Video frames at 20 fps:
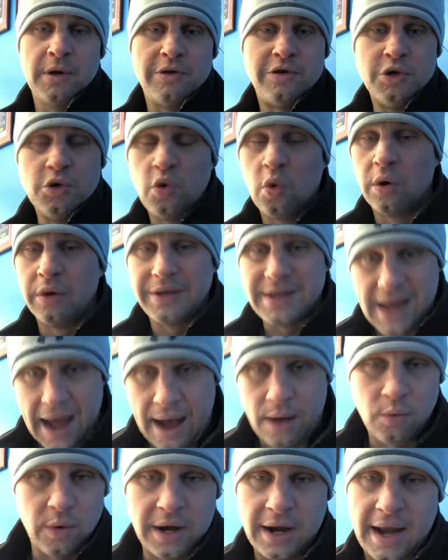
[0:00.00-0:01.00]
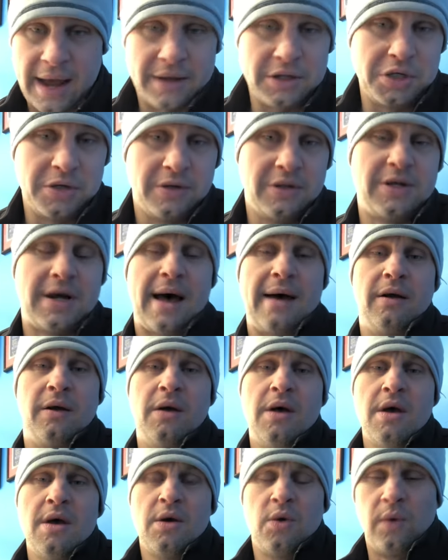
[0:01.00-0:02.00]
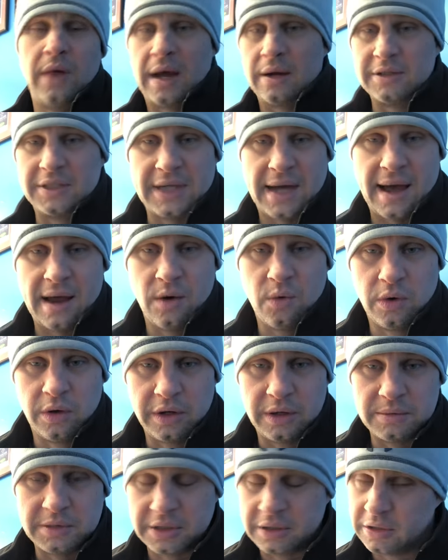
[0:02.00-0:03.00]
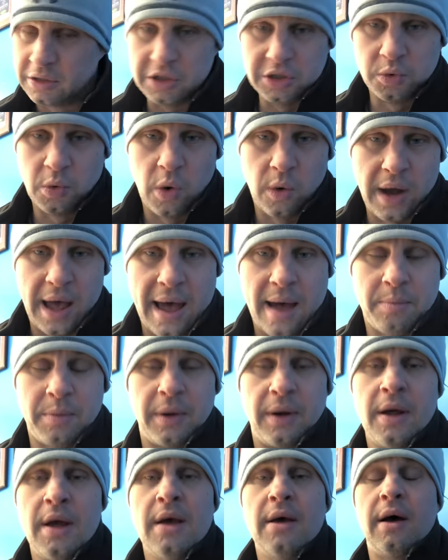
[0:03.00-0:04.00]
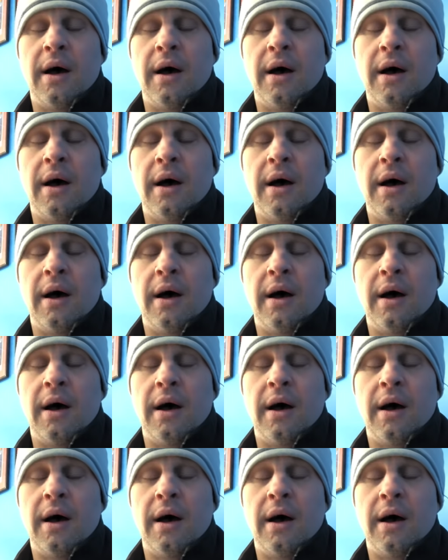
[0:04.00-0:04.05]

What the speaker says: Duke will not win a national title without Zion Williamson. It just won't happen.